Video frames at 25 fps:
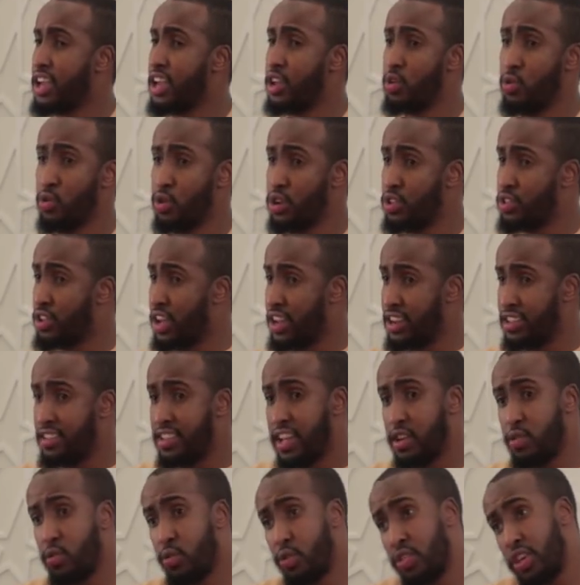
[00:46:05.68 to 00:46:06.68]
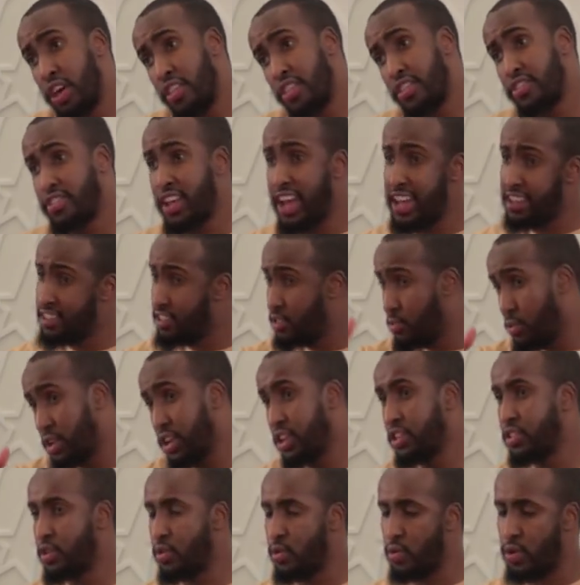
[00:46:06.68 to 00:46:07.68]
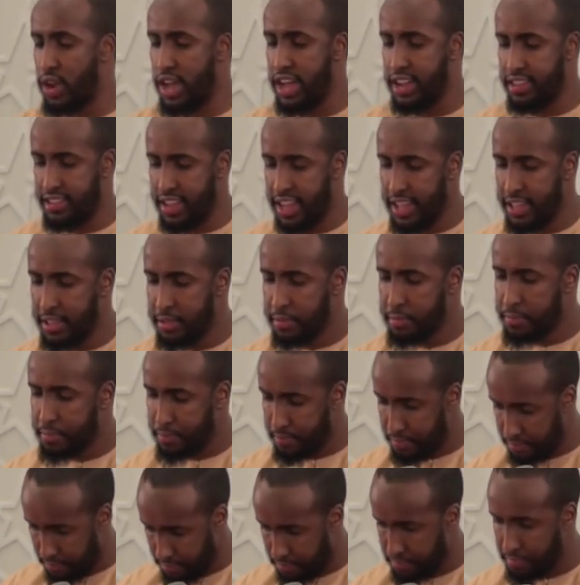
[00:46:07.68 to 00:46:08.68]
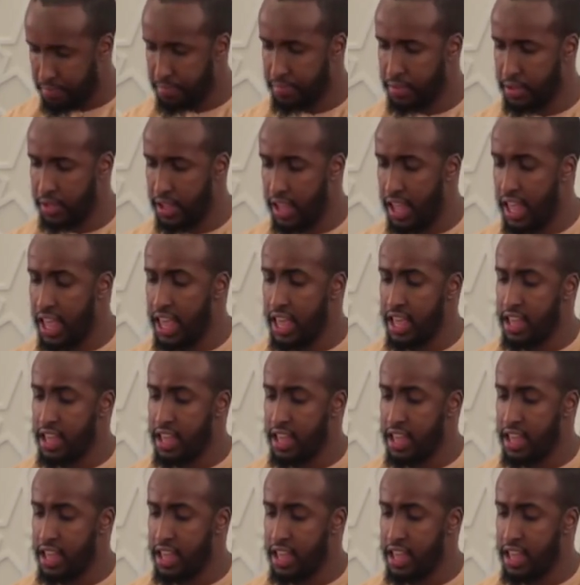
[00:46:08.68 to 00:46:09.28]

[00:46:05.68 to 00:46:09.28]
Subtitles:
In order to understand all the other sciences, we need the Quran. Sah? No.